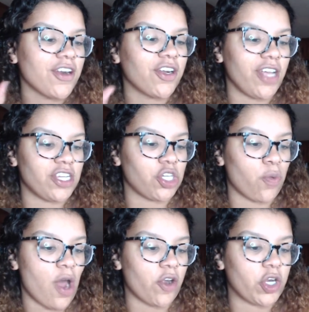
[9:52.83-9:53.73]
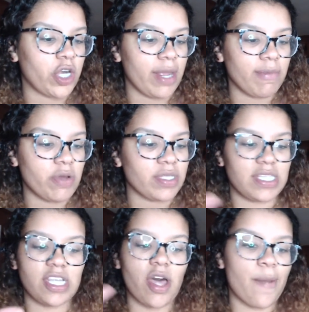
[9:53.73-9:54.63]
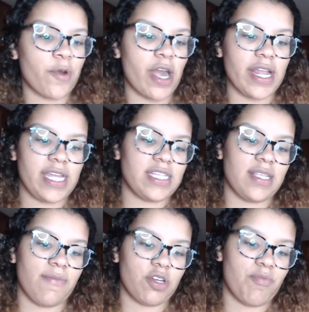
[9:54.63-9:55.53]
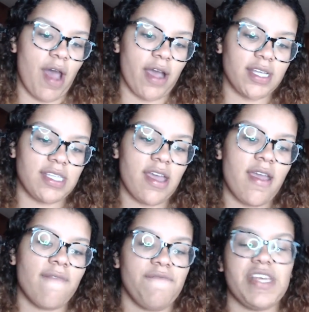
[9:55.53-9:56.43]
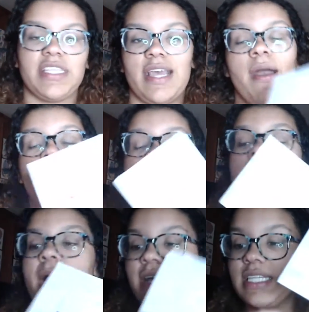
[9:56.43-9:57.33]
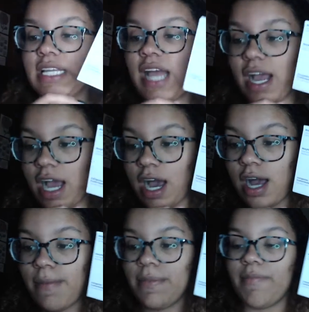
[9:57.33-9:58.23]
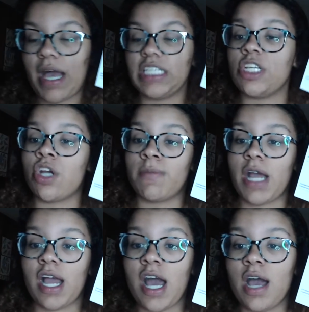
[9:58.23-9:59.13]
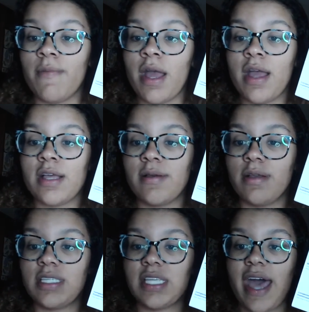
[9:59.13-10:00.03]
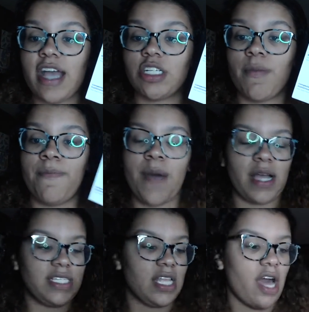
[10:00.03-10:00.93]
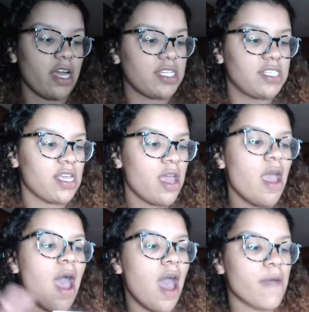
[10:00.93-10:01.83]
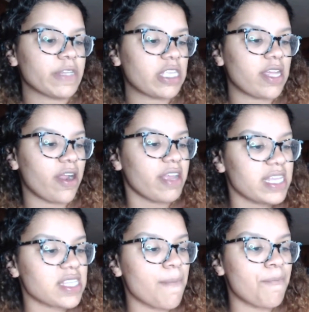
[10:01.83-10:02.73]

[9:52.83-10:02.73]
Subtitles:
Glacier Water Cream. You can still upgrade and get December's box. Visit boxycharm.com boxylux. So there is a